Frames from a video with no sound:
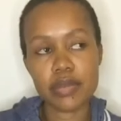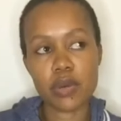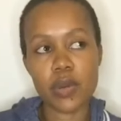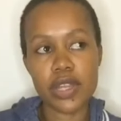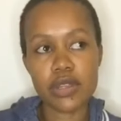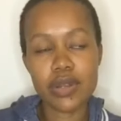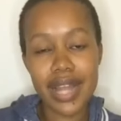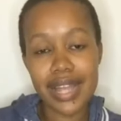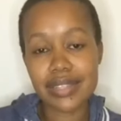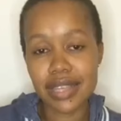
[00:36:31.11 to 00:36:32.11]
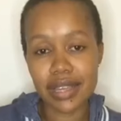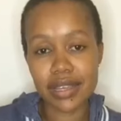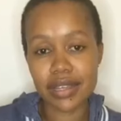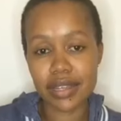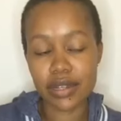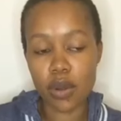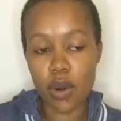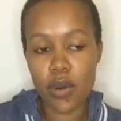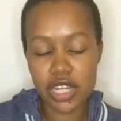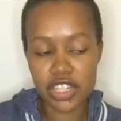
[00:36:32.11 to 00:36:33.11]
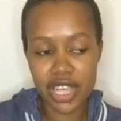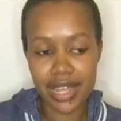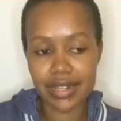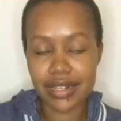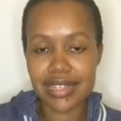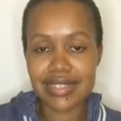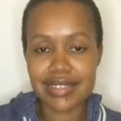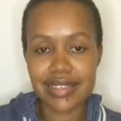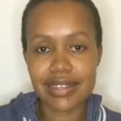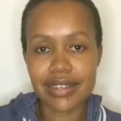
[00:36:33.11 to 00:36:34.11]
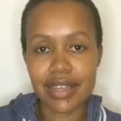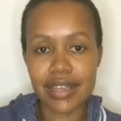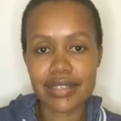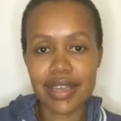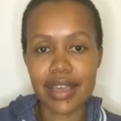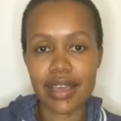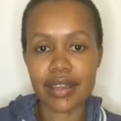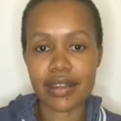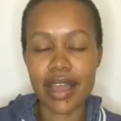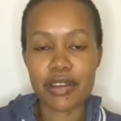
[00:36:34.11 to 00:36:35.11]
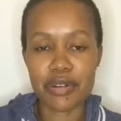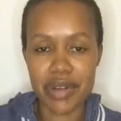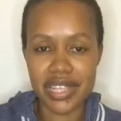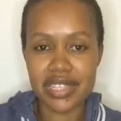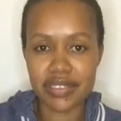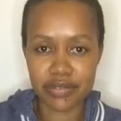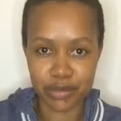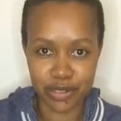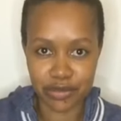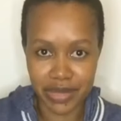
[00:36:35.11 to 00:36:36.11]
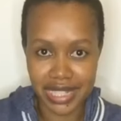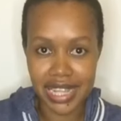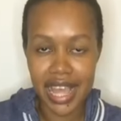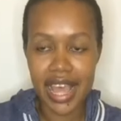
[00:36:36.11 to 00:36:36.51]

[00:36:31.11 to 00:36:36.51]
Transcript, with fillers: when you light an orange candle, it's seen as an aggressive movement.